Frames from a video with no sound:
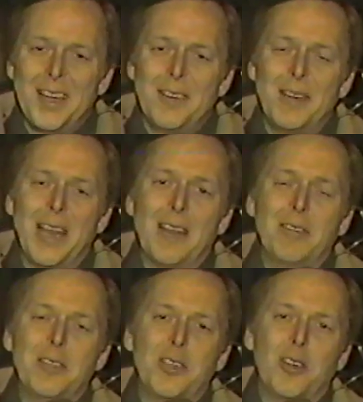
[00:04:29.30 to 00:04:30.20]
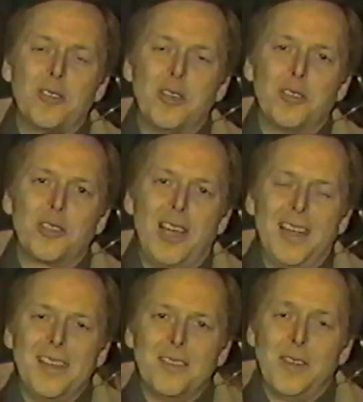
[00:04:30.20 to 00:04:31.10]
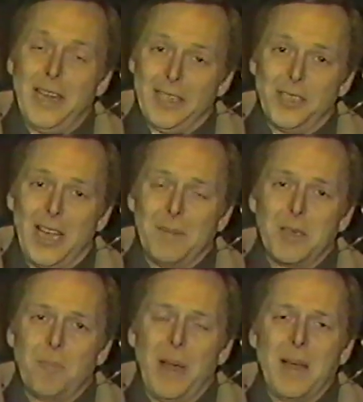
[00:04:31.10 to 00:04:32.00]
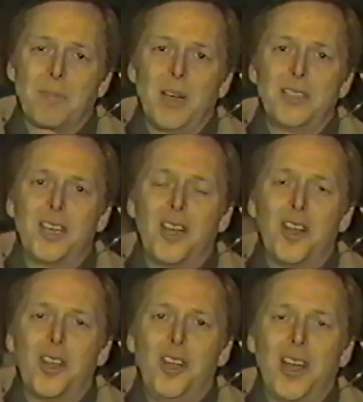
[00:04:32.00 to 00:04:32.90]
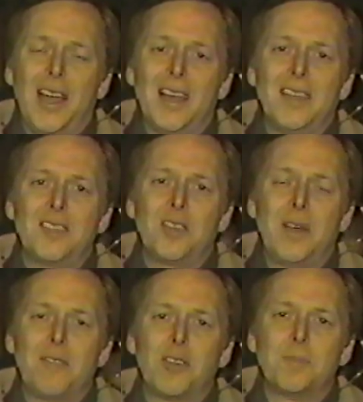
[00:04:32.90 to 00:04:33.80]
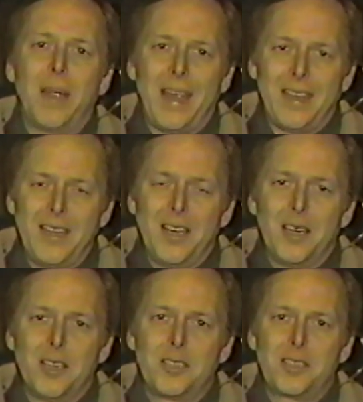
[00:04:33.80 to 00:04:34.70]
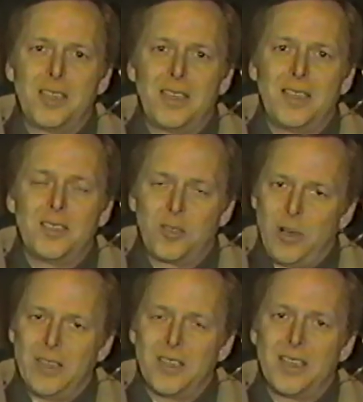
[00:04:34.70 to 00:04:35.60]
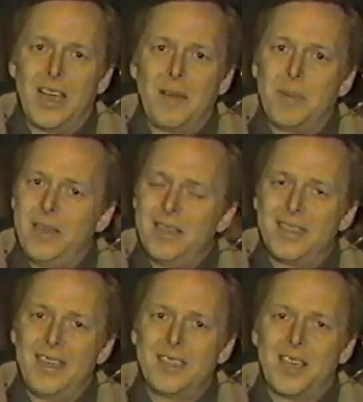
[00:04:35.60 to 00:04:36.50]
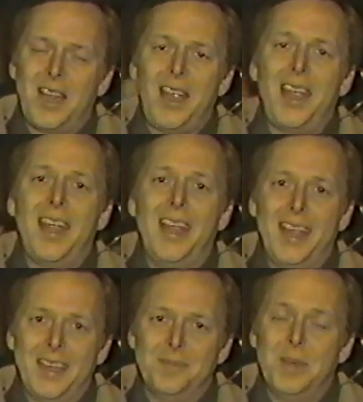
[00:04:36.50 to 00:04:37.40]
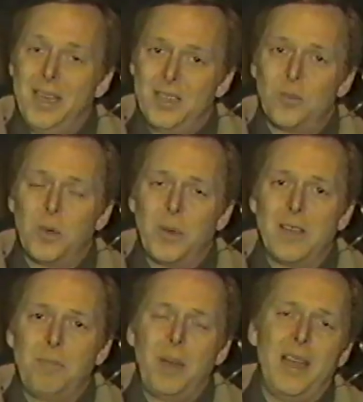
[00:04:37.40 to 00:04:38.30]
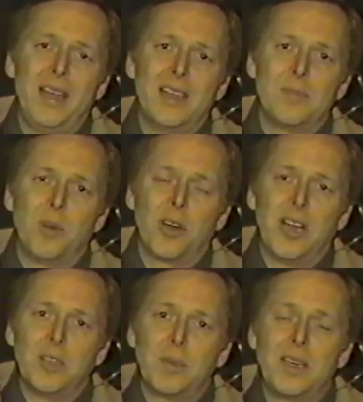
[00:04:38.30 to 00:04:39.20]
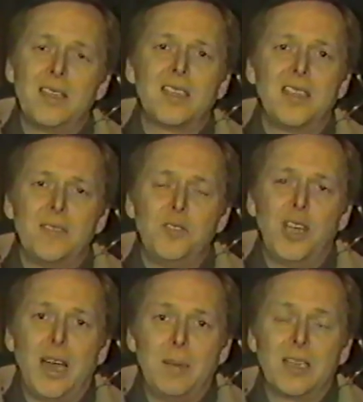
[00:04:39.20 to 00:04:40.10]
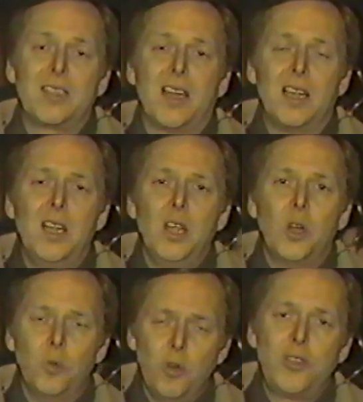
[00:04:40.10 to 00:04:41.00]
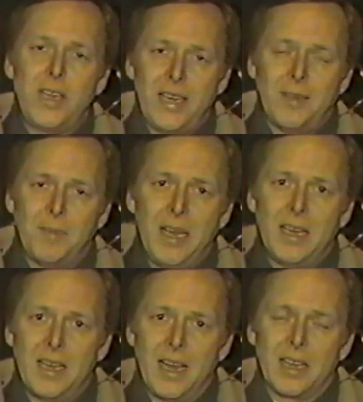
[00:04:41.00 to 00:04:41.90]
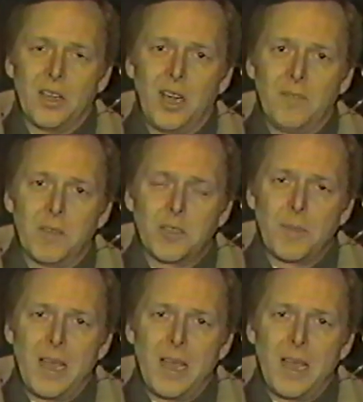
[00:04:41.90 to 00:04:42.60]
Well, Henry shows no signs of getting a job as a bank president on Long Island, so after eight years uh, as a transit cop, he intends to hang in. It's one way of paying his mortgage, but it is a tough job, and it's not a routine day at the office.